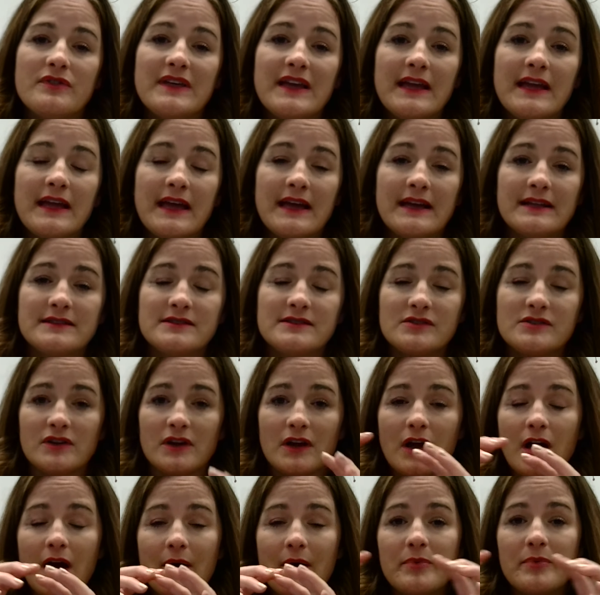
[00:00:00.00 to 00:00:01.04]
So they
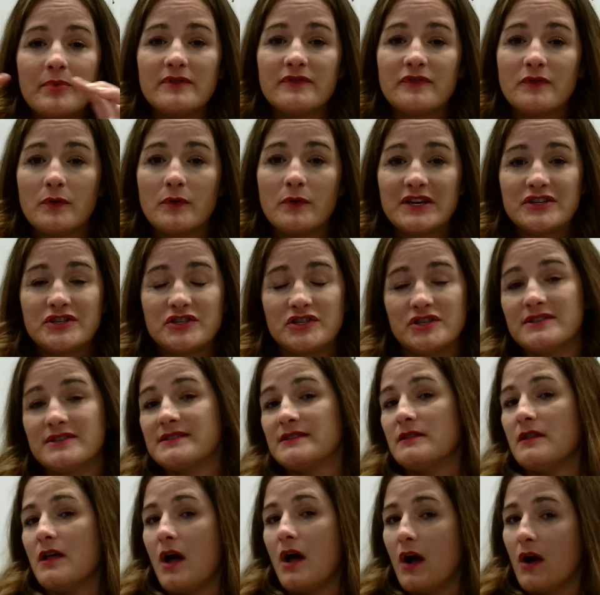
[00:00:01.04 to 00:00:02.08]
answered a couple of
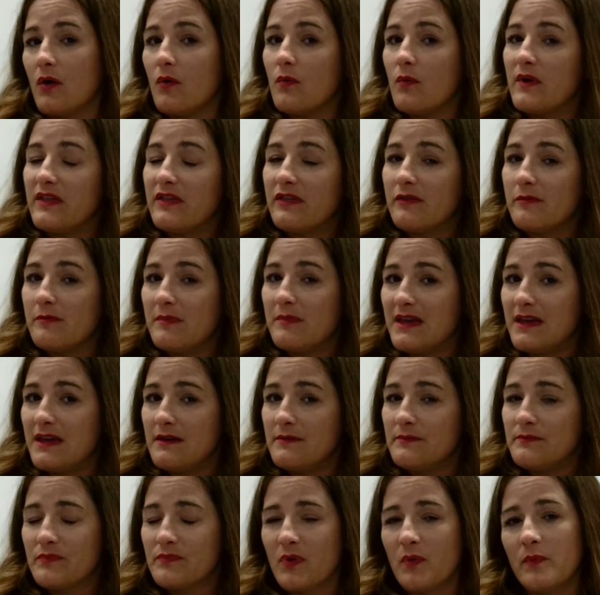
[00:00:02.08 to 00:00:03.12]
questions along with
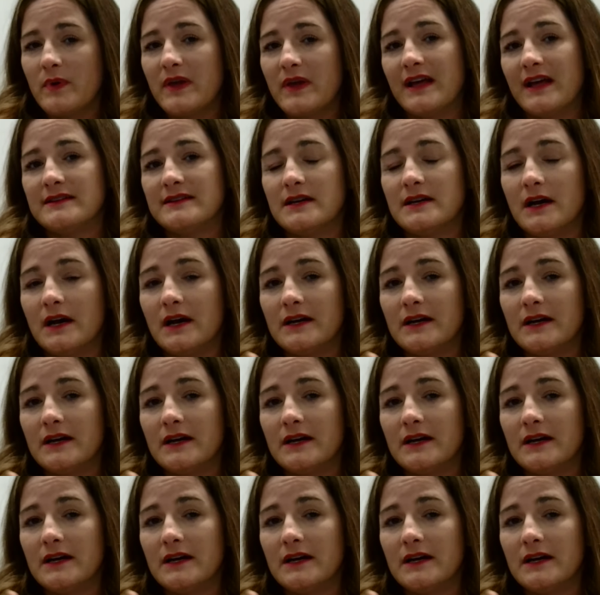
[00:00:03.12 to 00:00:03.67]
me. We